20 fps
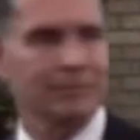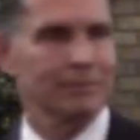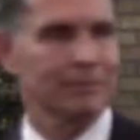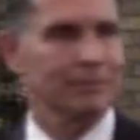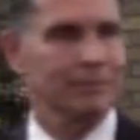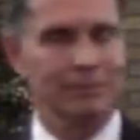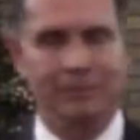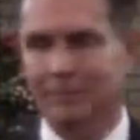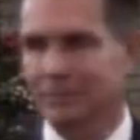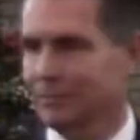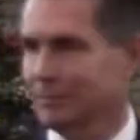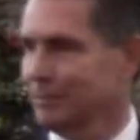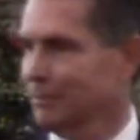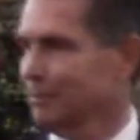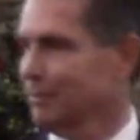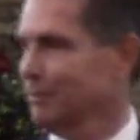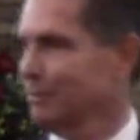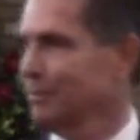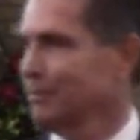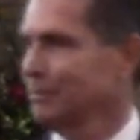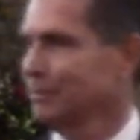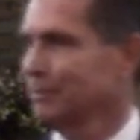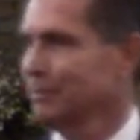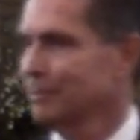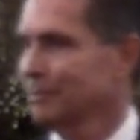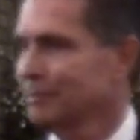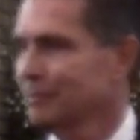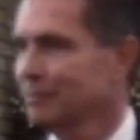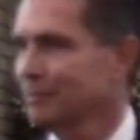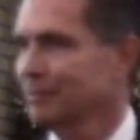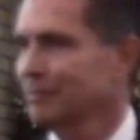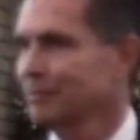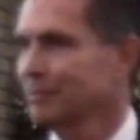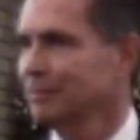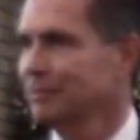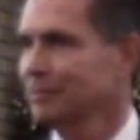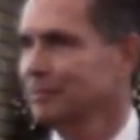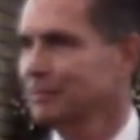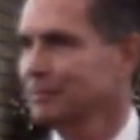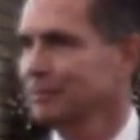
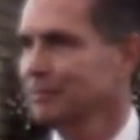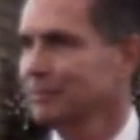Nobody speaks.